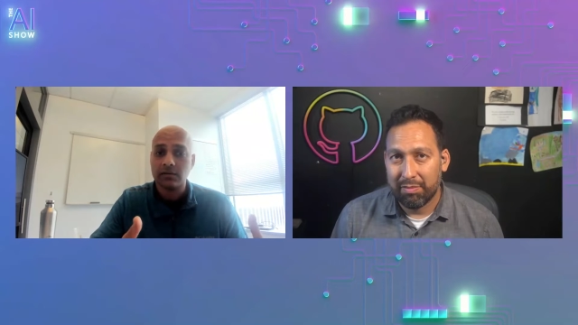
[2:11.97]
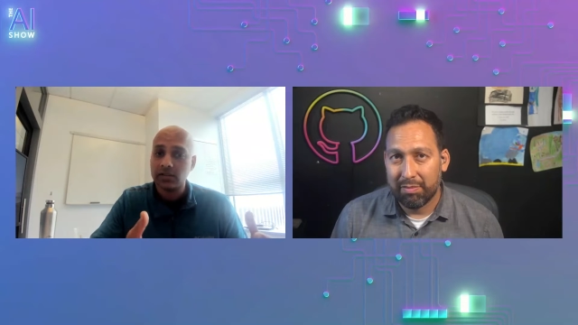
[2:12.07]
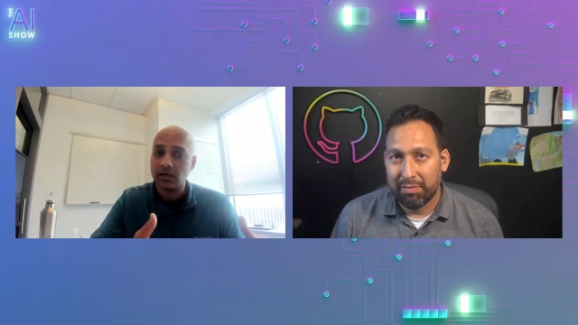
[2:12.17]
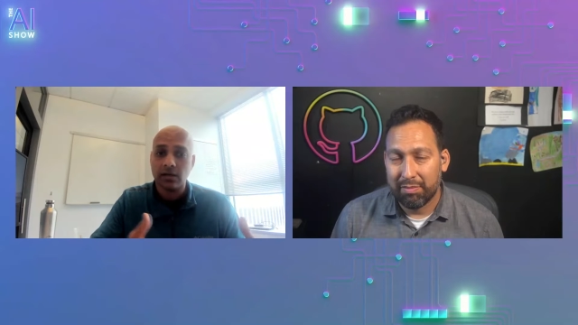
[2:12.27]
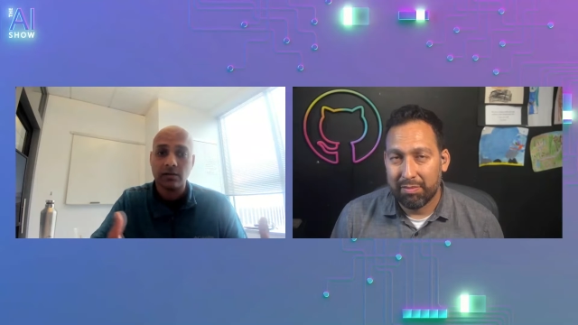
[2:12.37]

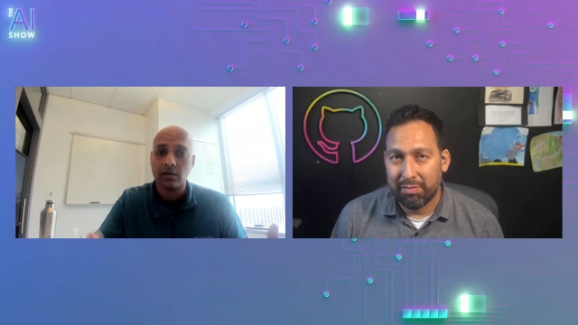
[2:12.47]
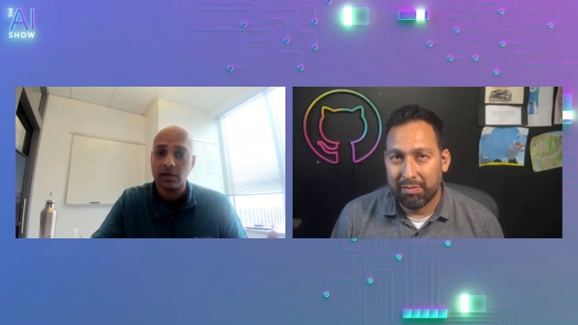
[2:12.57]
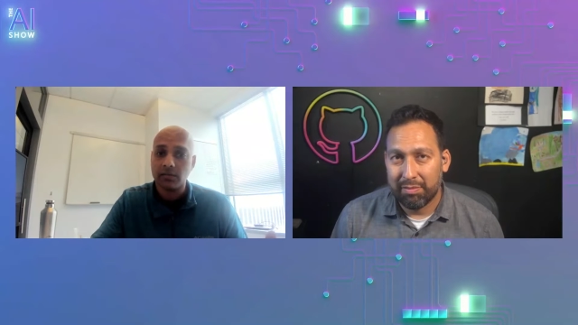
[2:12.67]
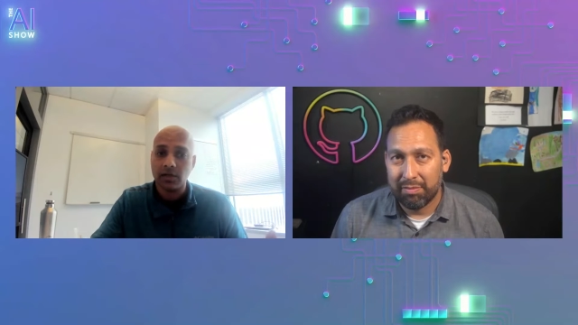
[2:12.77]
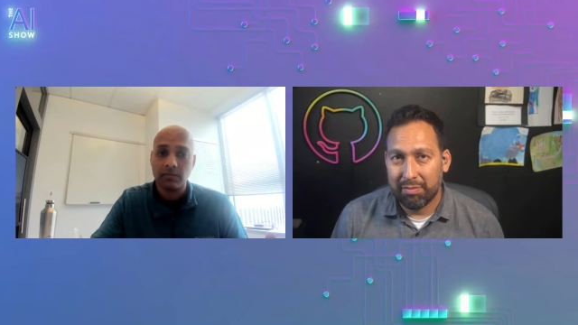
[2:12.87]
Speaker 1: general
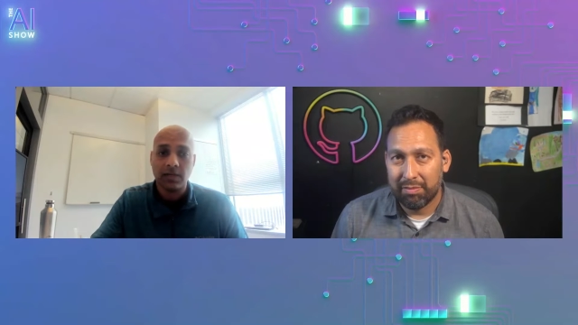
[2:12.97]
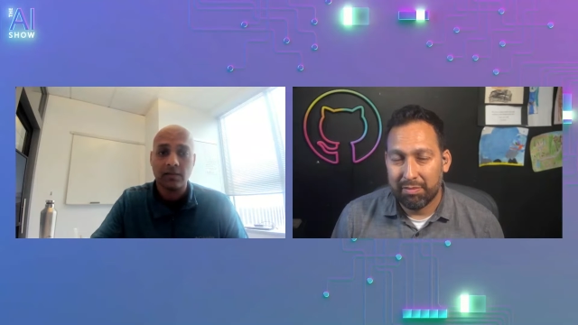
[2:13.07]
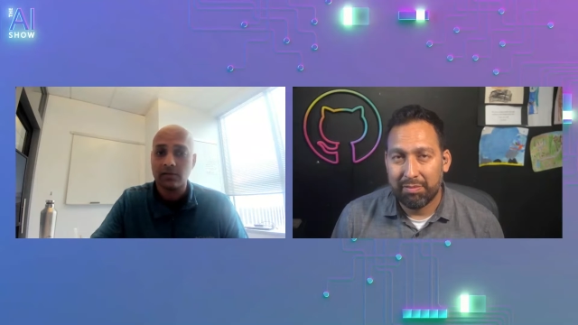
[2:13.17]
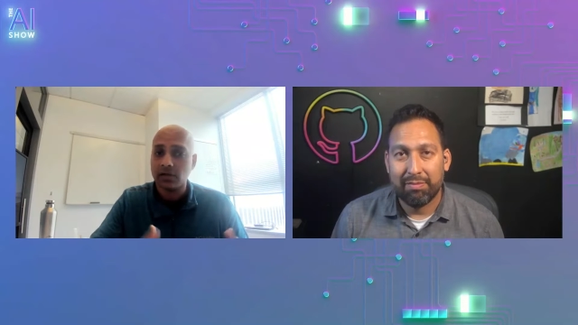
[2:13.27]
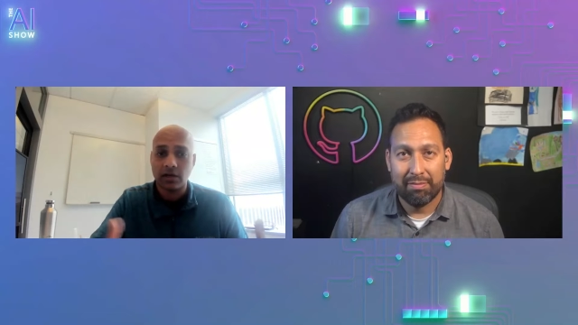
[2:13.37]
document
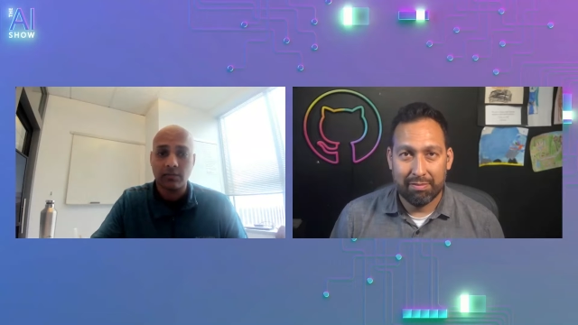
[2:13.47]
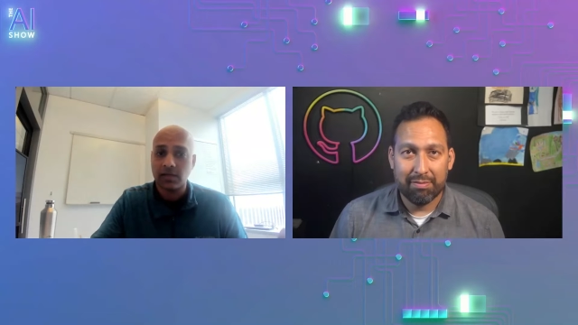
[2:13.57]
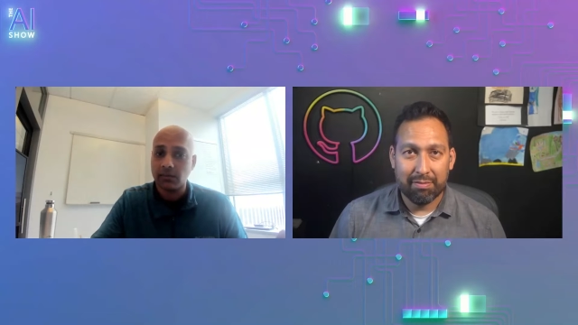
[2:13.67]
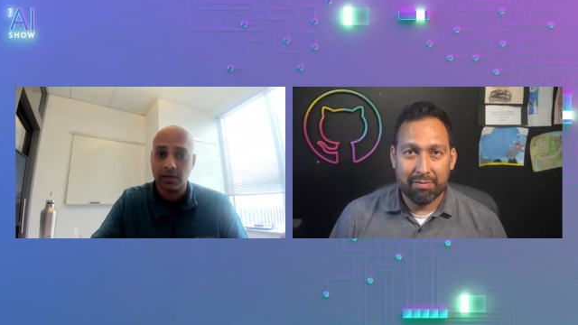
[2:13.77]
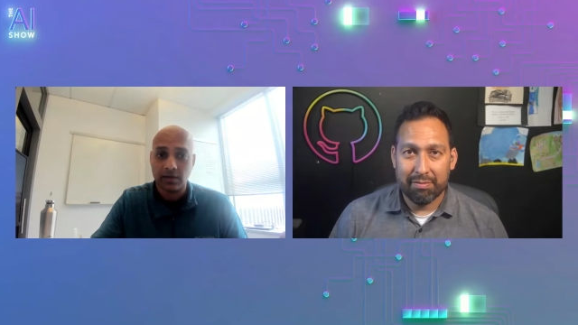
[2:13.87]
APIs or document
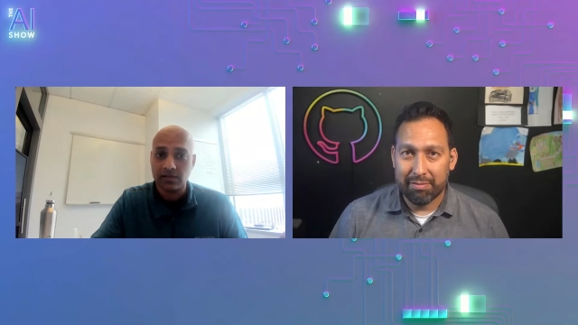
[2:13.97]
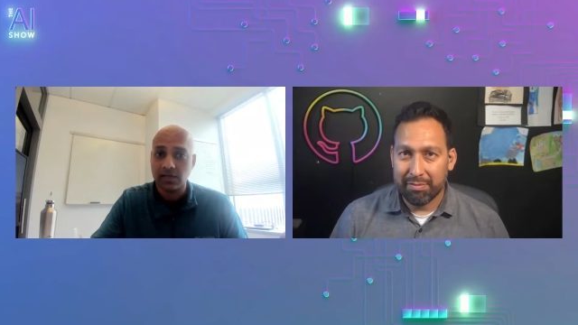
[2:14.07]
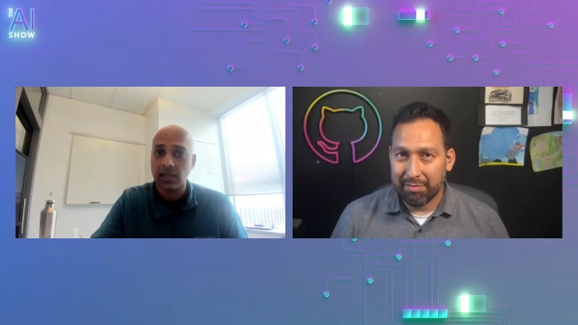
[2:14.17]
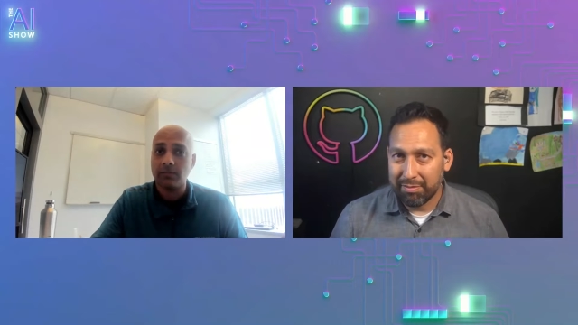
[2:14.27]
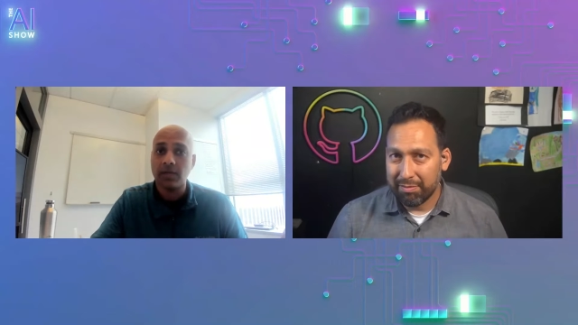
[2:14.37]
type
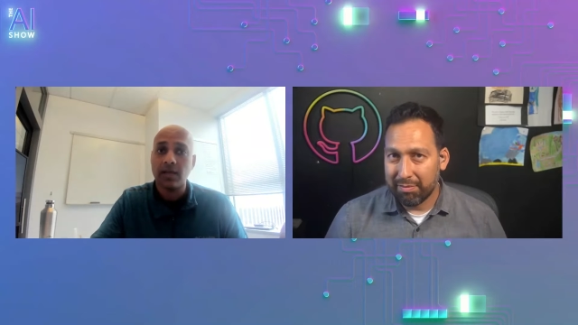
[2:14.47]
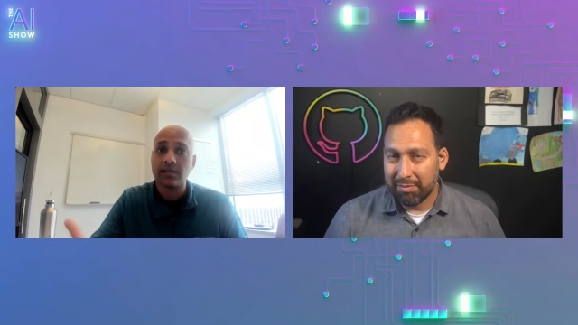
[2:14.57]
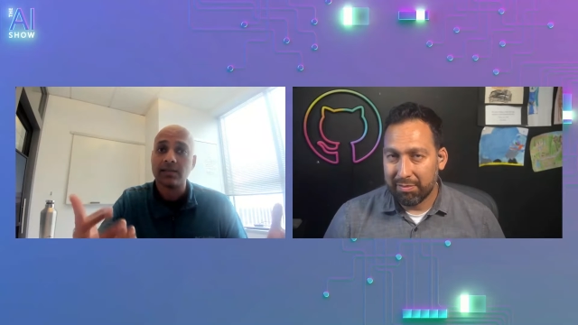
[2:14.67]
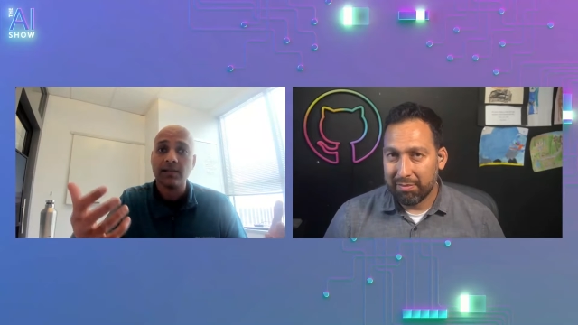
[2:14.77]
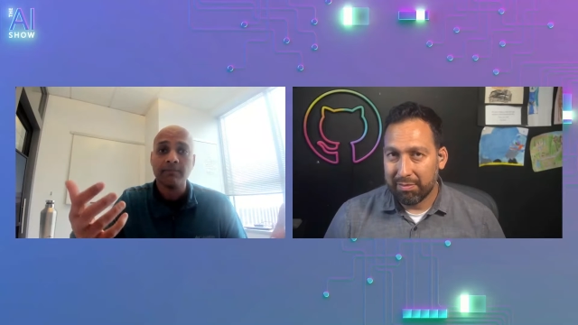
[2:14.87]
agnostic APIs.